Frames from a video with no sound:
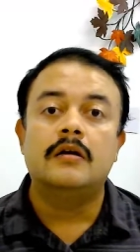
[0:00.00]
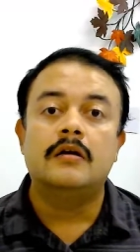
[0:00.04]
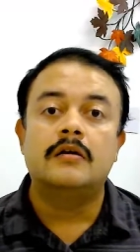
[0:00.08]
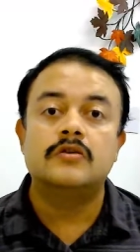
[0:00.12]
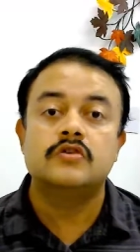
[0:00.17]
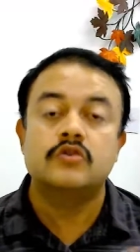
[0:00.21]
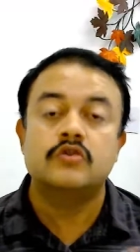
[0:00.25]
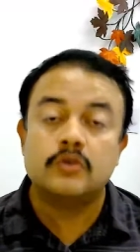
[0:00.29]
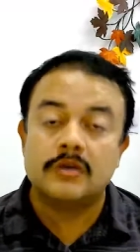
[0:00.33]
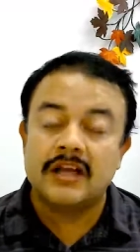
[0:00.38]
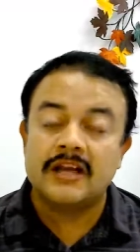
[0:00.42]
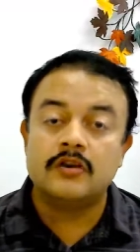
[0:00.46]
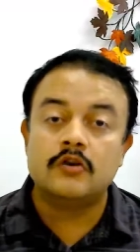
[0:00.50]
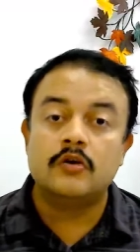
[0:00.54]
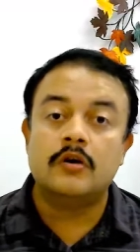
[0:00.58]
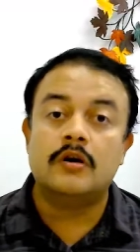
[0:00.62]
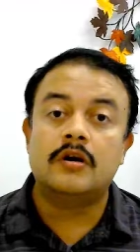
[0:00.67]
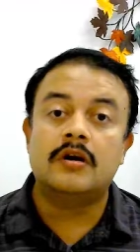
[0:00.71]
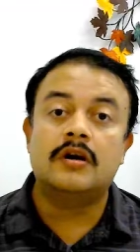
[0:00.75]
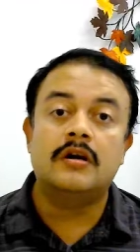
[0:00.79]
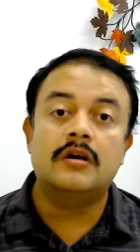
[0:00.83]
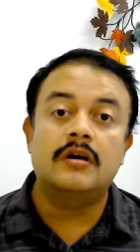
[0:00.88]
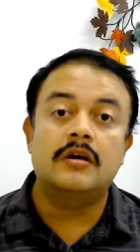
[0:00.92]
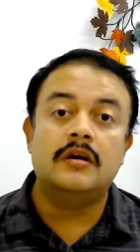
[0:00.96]
so that your
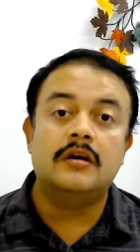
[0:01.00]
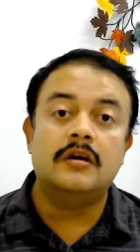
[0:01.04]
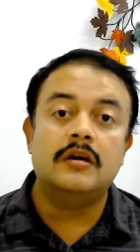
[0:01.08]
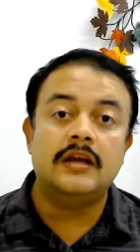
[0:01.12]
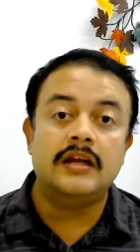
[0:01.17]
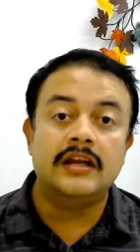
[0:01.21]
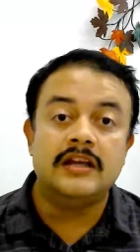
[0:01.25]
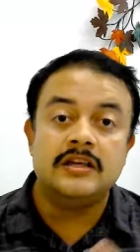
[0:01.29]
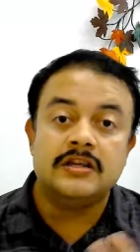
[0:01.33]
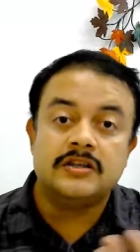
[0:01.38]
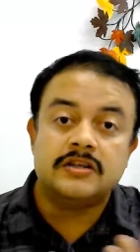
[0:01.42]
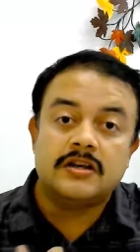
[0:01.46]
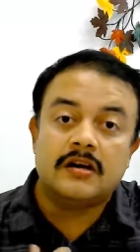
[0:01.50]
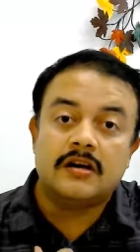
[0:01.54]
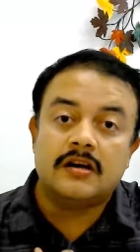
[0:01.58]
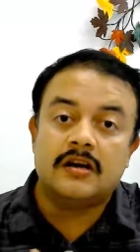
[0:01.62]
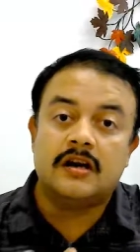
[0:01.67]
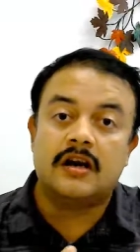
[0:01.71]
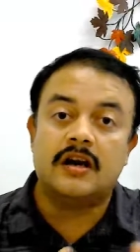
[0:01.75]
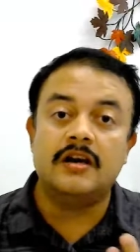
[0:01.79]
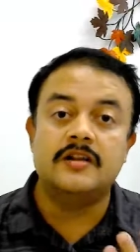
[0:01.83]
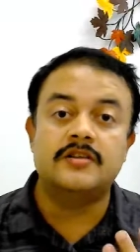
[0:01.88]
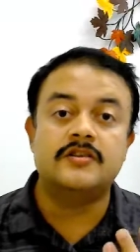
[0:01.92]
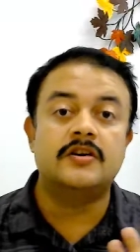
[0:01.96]

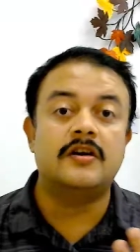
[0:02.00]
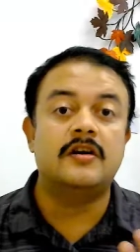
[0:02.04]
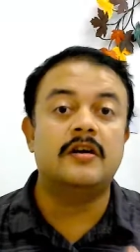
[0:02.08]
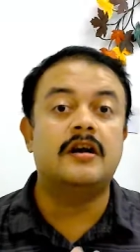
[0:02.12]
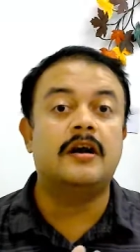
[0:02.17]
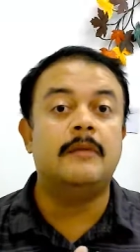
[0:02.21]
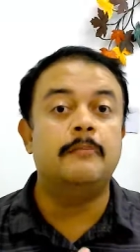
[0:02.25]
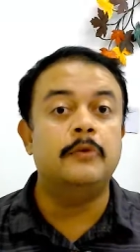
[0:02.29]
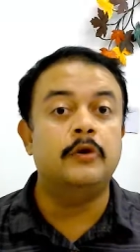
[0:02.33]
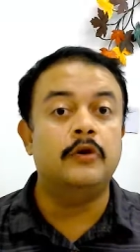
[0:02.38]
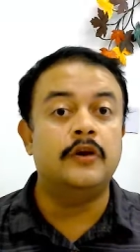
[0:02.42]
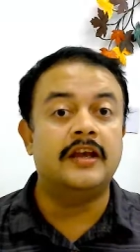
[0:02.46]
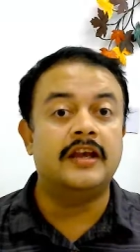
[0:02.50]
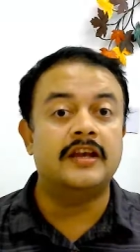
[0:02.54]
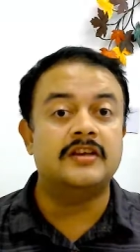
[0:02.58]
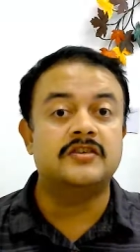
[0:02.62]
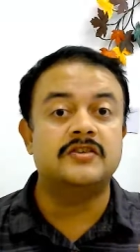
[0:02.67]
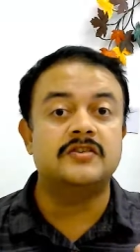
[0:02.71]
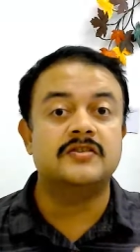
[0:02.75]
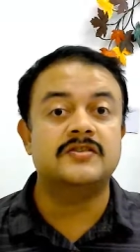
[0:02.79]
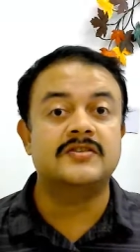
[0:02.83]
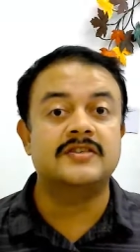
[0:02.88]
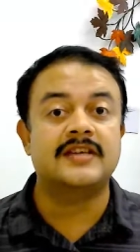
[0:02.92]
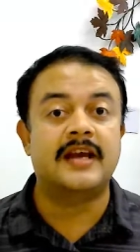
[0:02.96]
intercultural
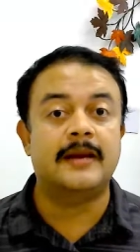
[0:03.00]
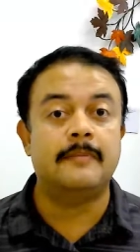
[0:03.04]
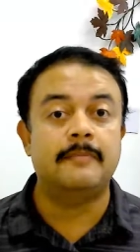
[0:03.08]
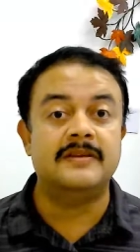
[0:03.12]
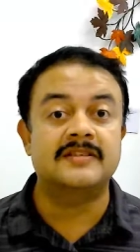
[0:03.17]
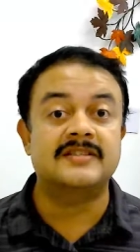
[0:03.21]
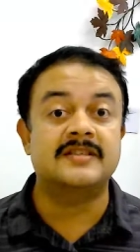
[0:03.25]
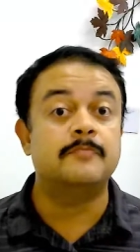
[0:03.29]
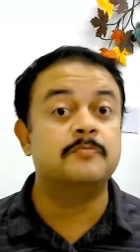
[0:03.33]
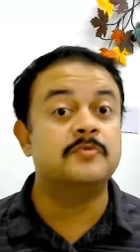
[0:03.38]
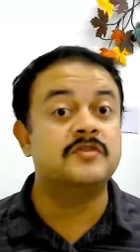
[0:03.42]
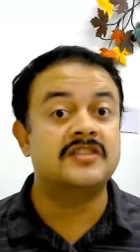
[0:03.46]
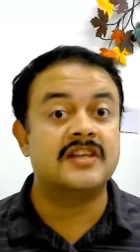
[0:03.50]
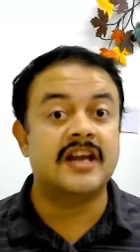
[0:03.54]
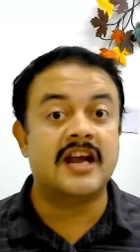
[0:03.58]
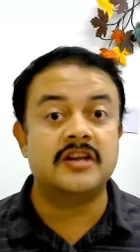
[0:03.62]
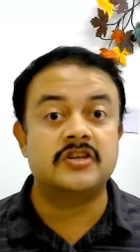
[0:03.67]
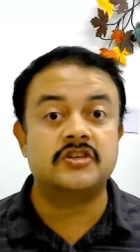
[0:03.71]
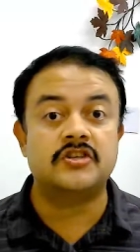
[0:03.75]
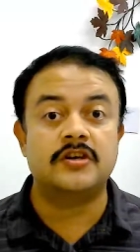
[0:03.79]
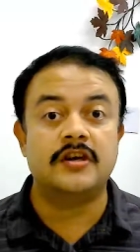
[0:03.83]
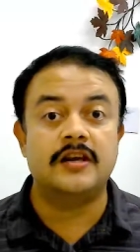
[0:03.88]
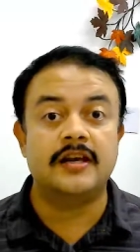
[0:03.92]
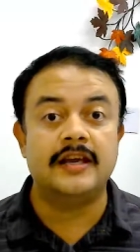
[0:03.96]
communications can be
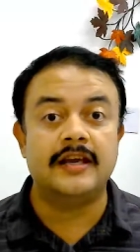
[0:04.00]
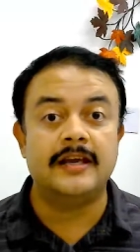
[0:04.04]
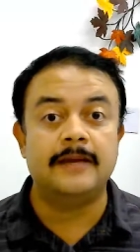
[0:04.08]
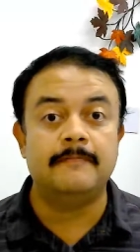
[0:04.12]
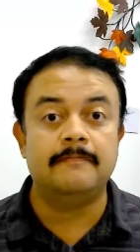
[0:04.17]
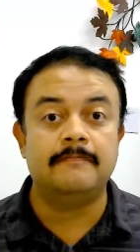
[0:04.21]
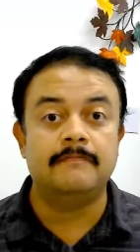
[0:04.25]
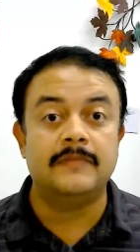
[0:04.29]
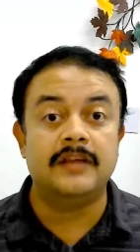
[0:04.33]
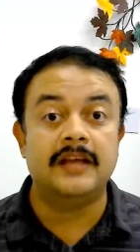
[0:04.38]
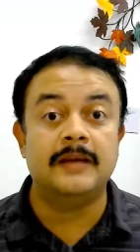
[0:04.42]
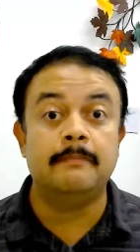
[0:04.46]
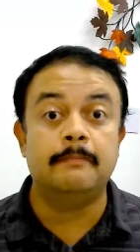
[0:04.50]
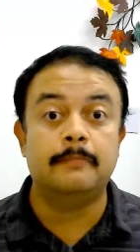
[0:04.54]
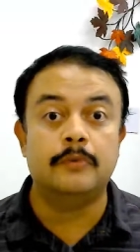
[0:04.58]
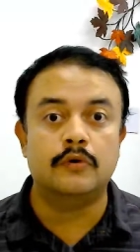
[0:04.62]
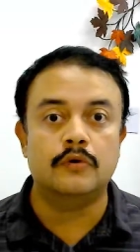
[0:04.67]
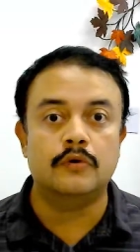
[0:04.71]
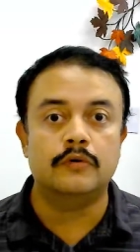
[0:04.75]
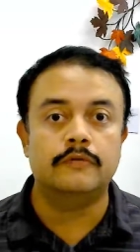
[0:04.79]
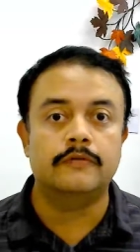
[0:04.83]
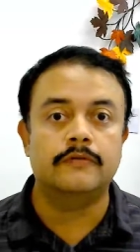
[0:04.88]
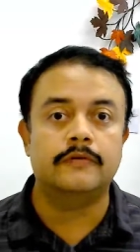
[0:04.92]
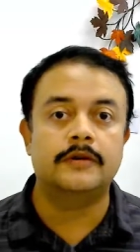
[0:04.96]
substantially
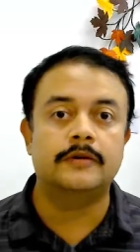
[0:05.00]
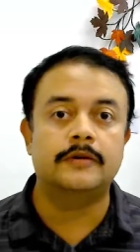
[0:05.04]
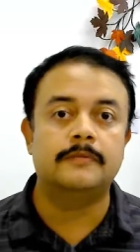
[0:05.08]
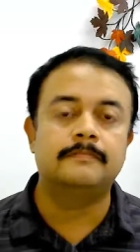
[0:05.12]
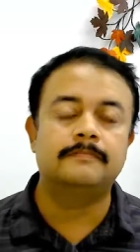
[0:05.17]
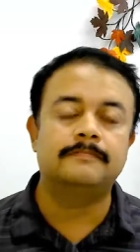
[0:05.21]
improved.